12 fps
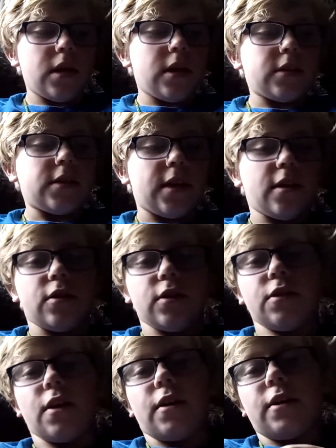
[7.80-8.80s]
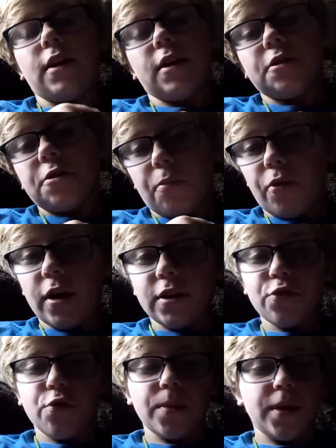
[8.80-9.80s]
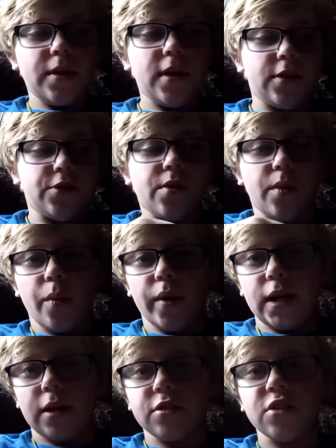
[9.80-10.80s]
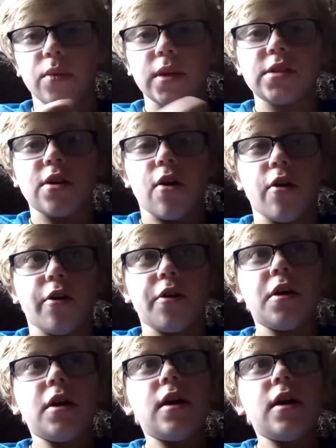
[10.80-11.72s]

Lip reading: said that he had a surprise for me, and so we went out to his car,